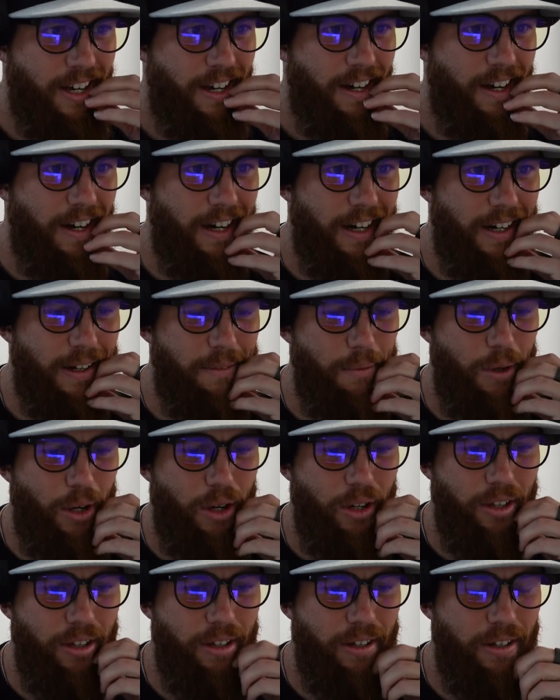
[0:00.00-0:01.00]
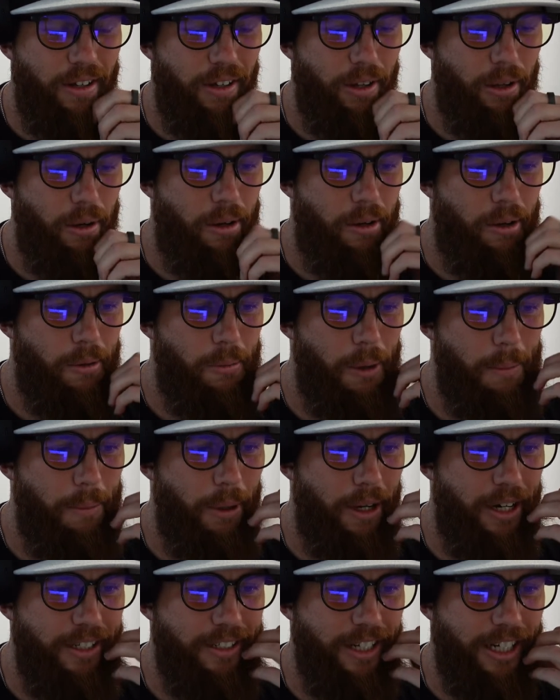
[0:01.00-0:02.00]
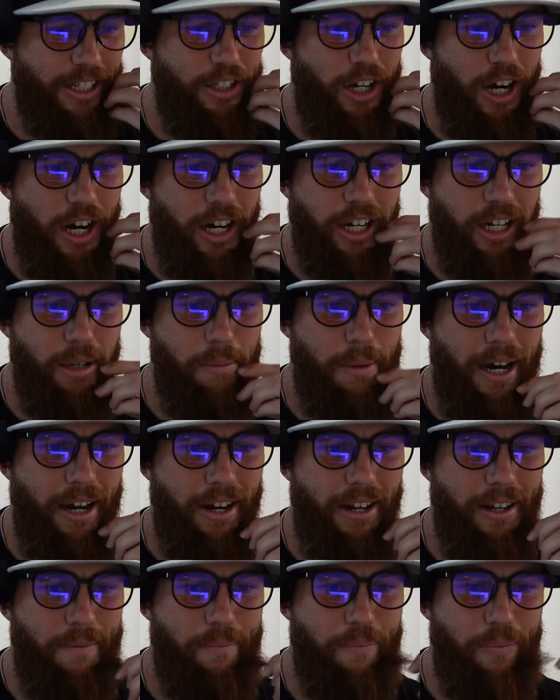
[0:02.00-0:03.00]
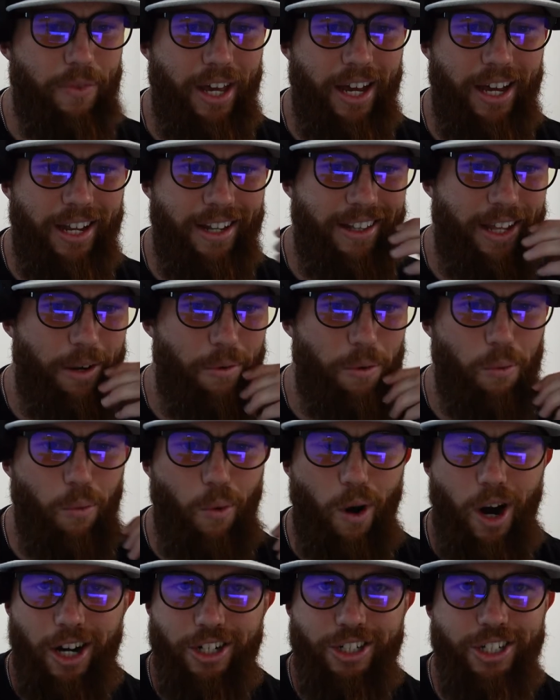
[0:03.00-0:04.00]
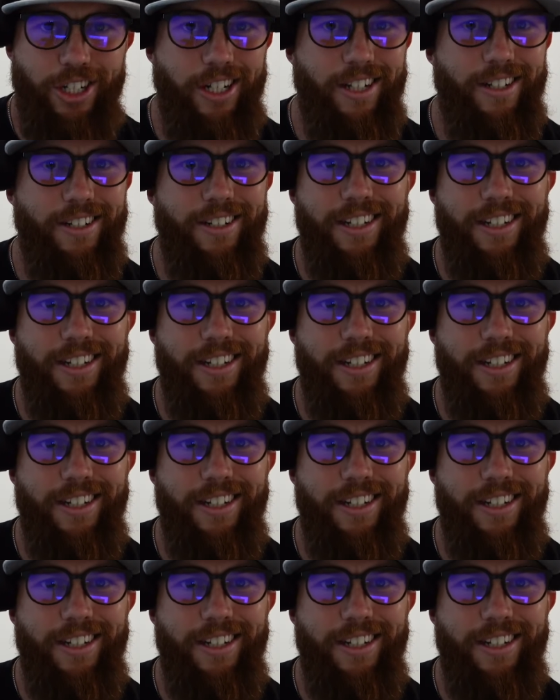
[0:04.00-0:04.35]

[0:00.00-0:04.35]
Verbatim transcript: um, all the all the all my buddies like talking about it that they would watch it